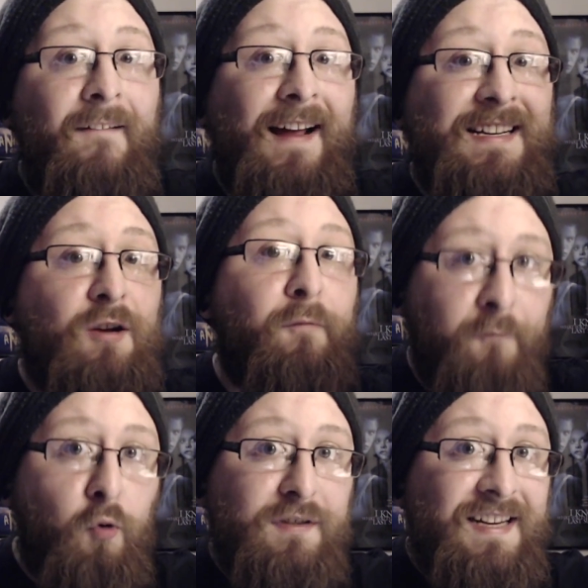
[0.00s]
until
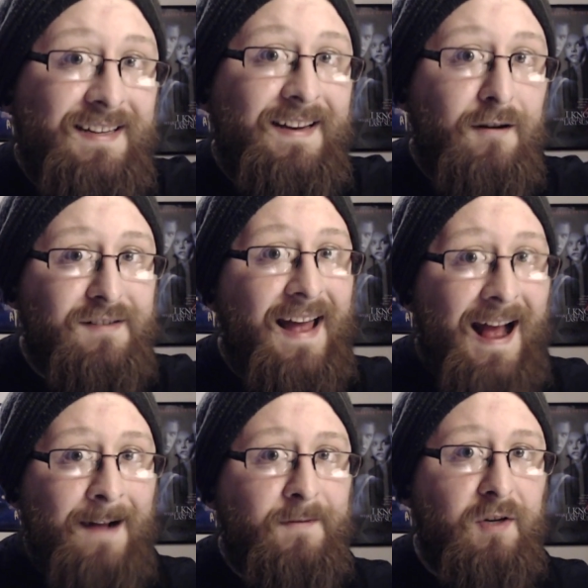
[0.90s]
14 years
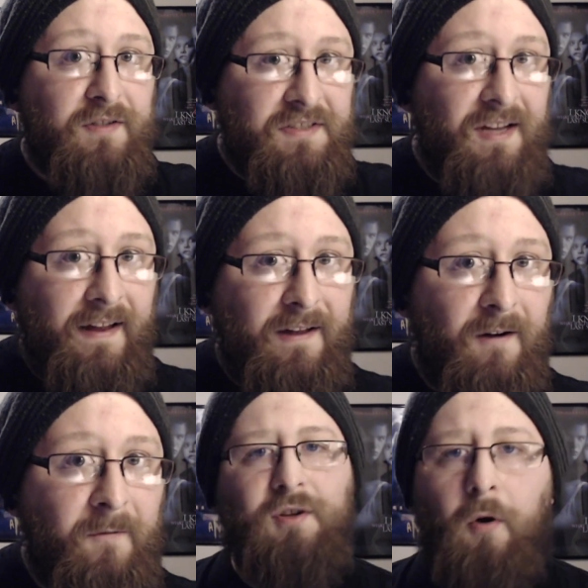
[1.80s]
after Psycho